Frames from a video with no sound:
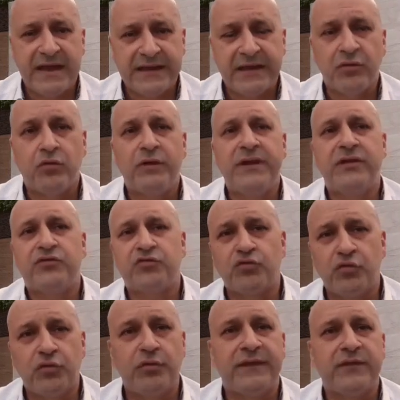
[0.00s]
I can only
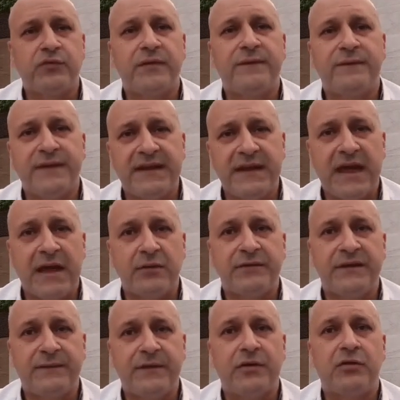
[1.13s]
assure you that we feel how
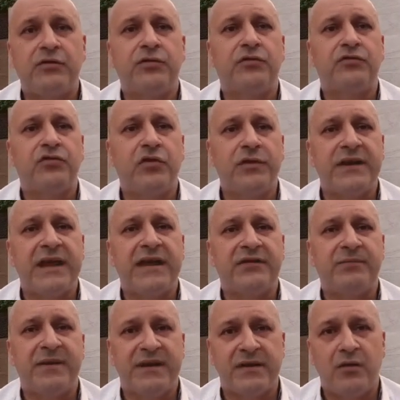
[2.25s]
difficult your journey
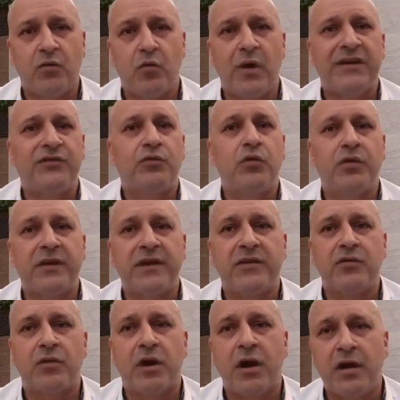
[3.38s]
has been whilst
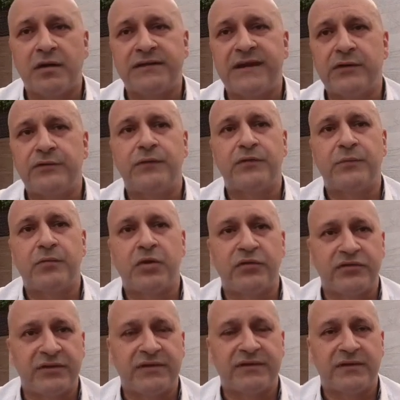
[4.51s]
working your heart out for the
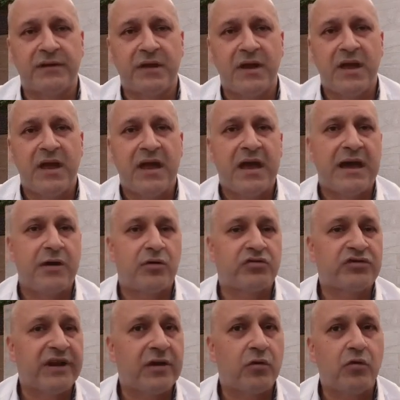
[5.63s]
project.
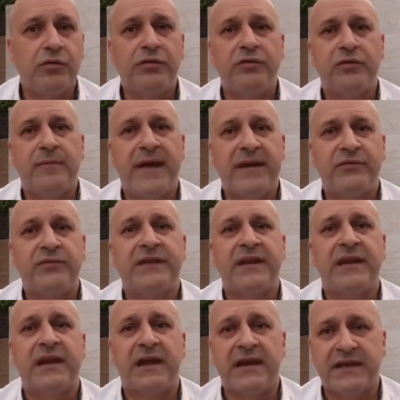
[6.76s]
Our shareholder, the
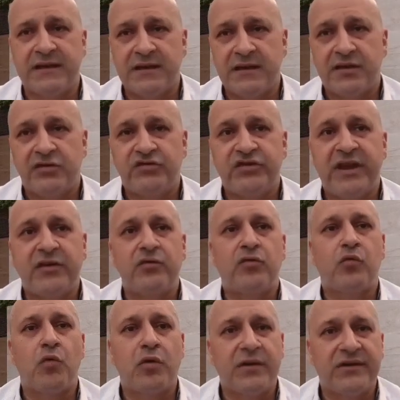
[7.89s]
management, and I share
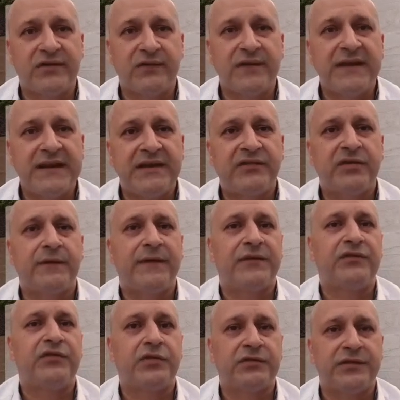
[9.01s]
your worries, feelings of
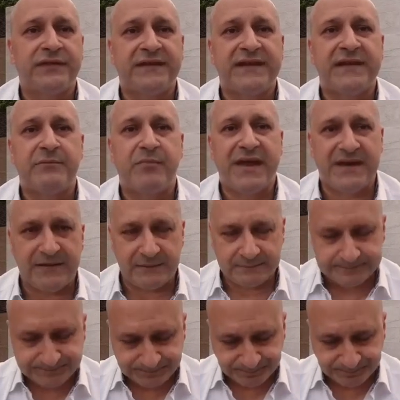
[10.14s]
uncertainty and pain.